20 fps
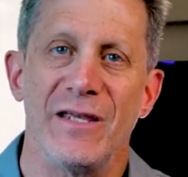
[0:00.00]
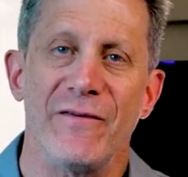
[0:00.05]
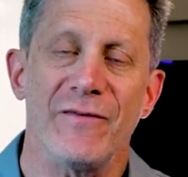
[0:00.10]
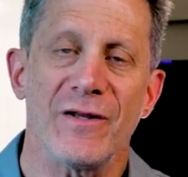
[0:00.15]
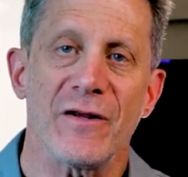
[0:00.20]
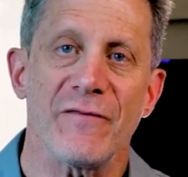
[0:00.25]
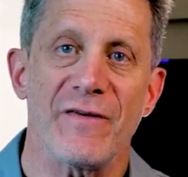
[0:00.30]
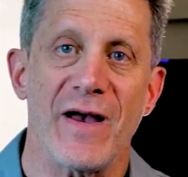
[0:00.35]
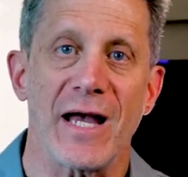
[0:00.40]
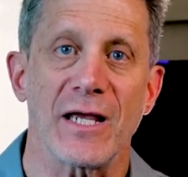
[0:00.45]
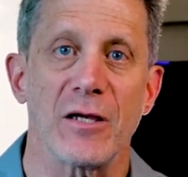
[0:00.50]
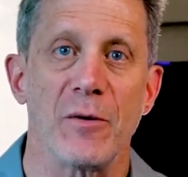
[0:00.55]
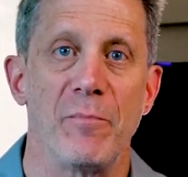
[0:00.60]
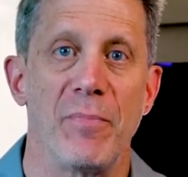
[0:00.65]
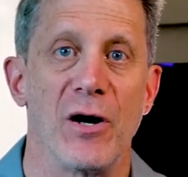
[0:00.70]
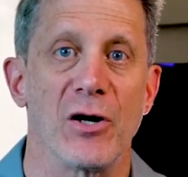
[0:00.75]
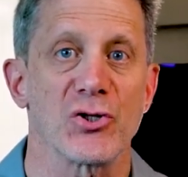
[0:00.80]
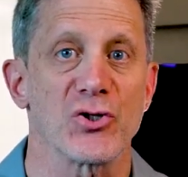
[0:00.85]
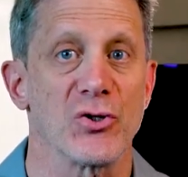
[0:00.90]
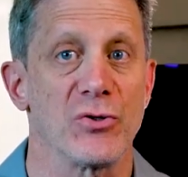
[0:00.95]
Even if
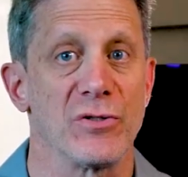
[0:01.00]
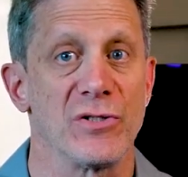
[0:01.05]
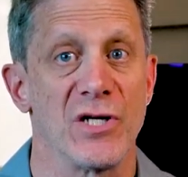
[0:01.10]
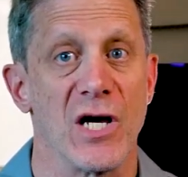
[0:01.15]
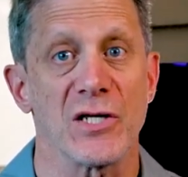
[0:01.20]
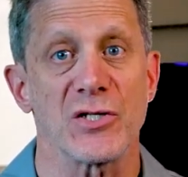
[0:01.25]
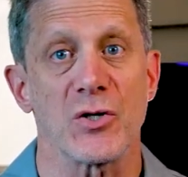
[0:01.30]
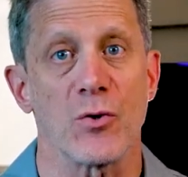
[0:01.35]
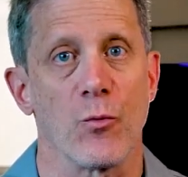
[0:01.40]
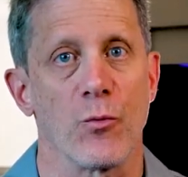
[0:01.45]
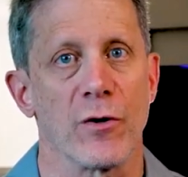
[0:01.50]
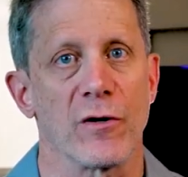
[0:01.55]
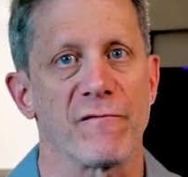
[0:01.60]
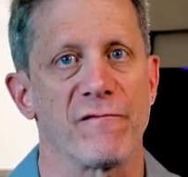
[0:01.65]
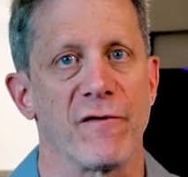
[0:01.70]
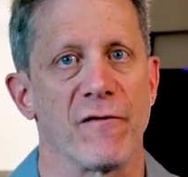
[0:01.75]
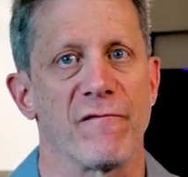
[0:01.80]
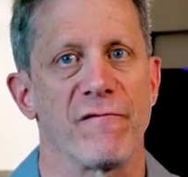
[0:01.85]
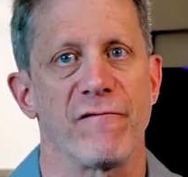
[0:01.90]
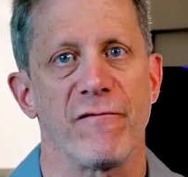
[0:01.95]
acupuncture doesn't work
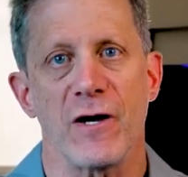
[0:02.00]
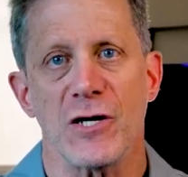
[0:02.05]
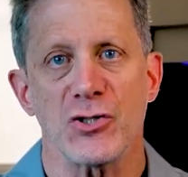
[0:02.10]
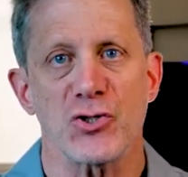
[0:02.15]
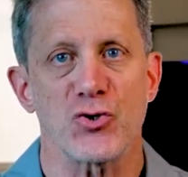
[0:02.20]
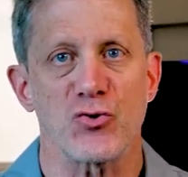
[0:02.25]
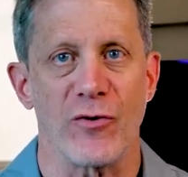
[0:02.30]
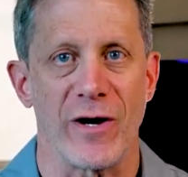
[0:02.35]
for fresh